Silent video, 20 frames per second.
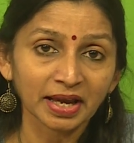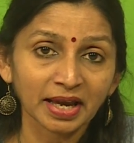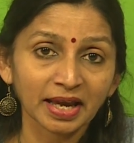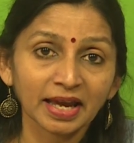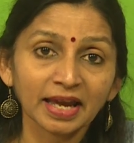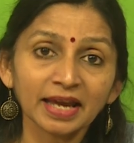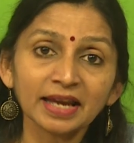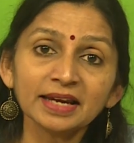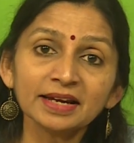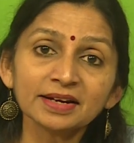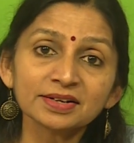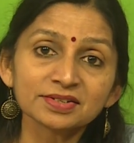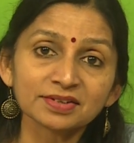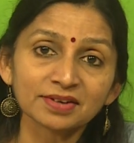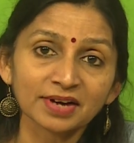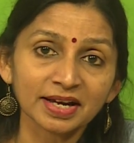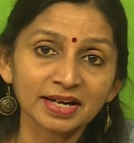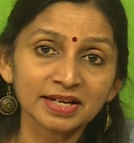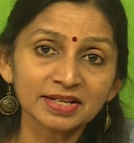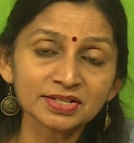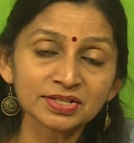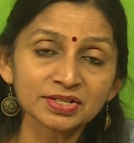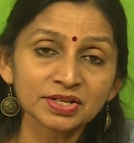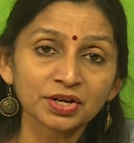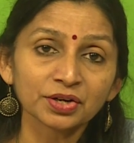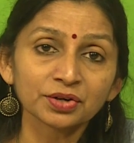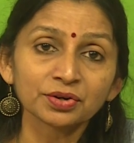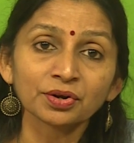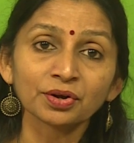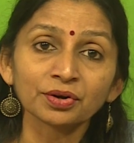Eliot writes,
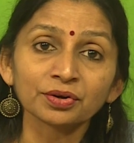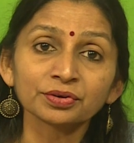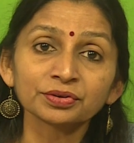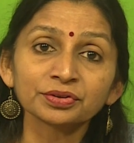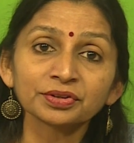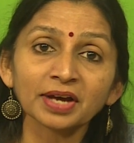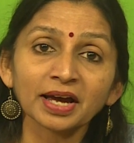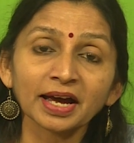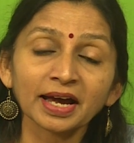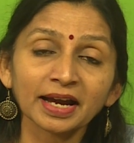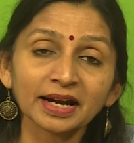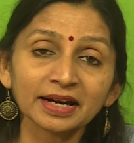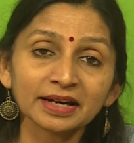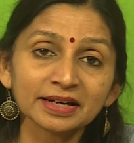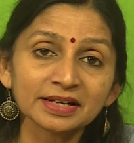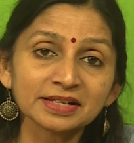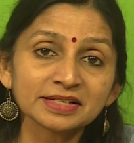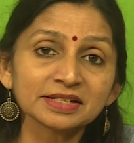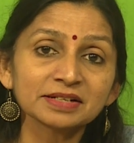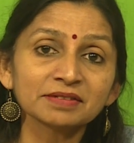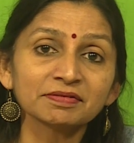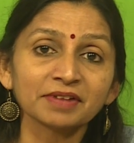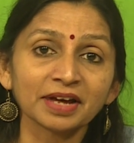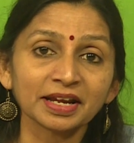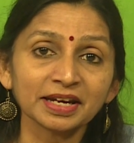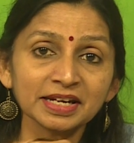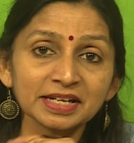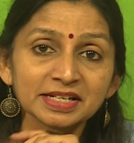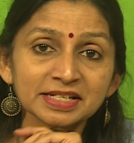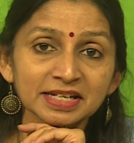Dorothea had little
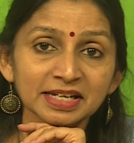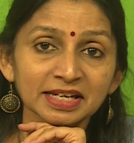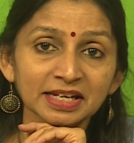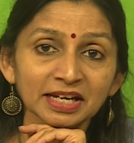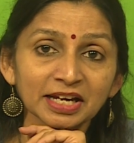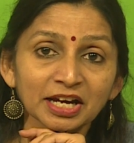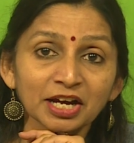vanity,